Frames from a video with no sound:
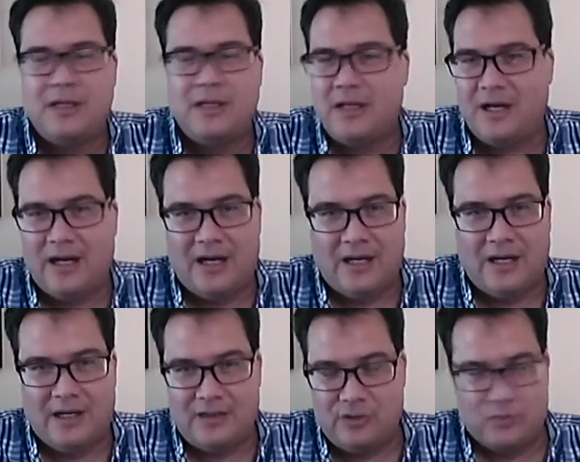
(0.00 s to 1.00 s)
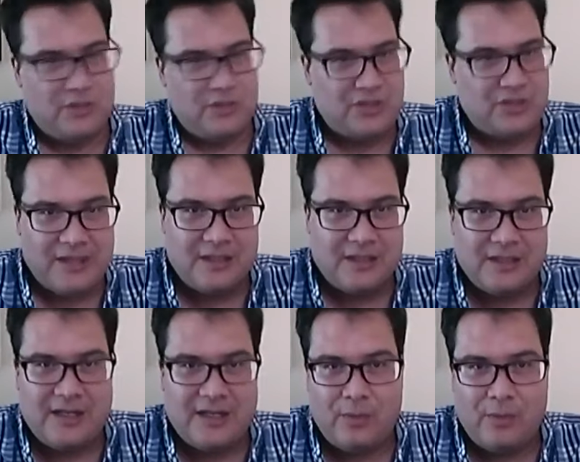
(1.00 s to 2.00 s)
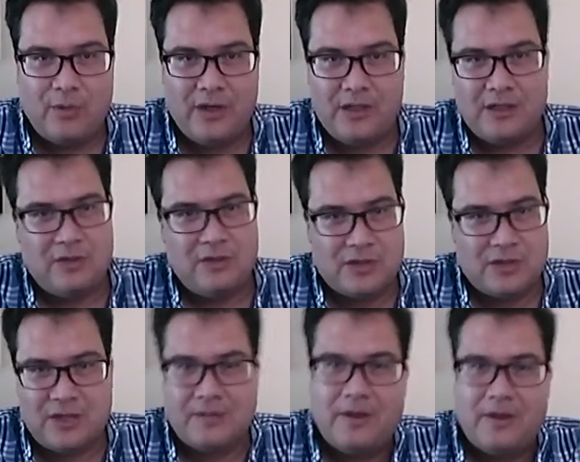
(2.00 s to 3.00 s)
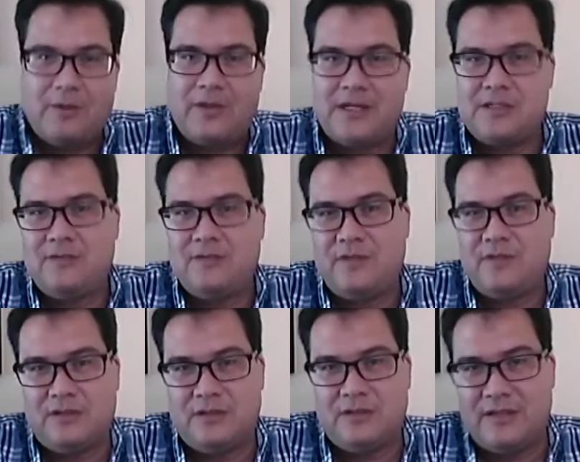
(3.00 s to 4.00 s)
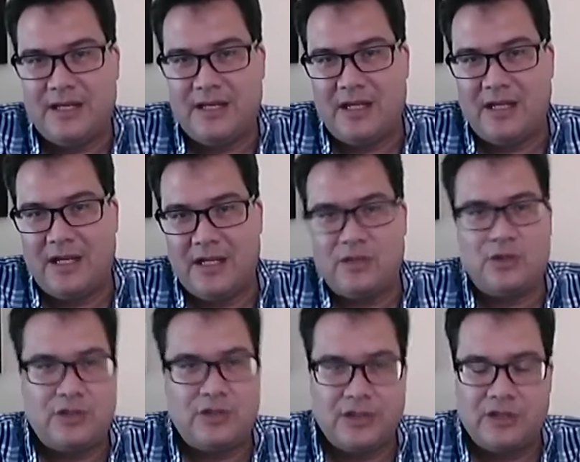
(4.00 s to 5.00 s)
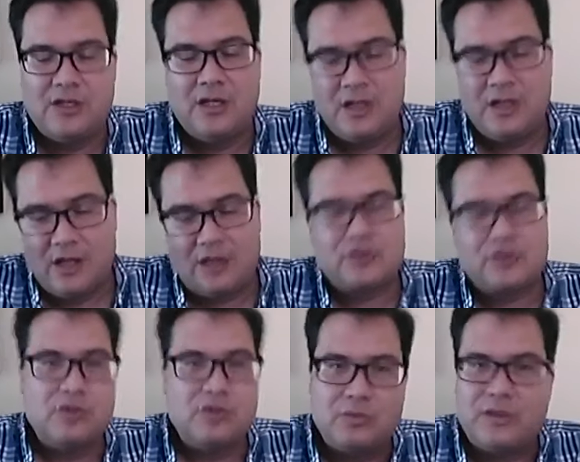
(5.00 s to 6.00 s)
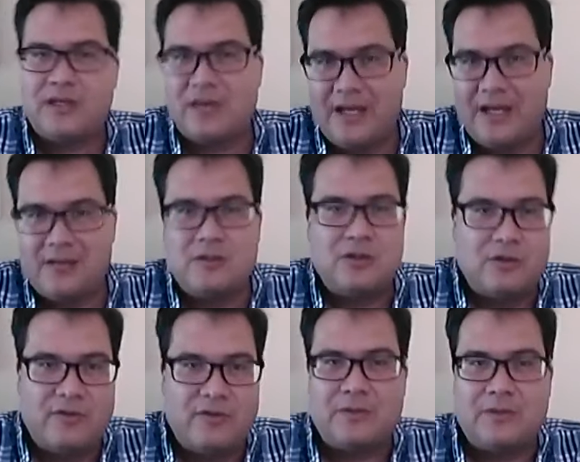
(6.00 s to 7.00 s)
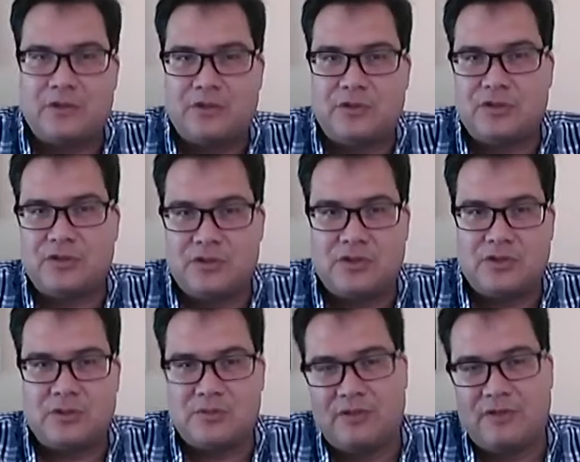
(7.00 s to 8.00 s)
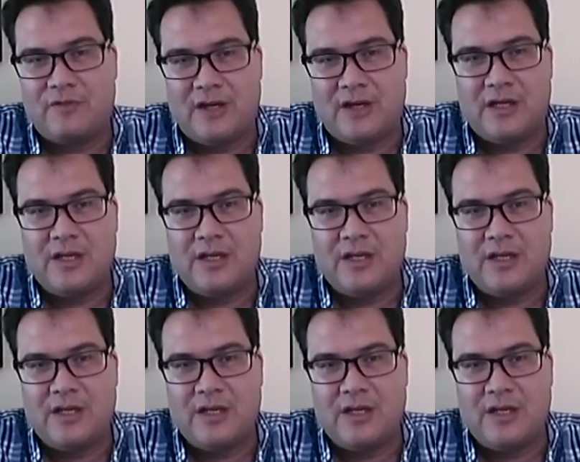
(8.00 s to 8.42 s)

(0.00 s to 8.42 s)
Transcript: uh, you reset it at that point and you can talk about what activity you did that day and you can also link that into your family culture in terms of uh,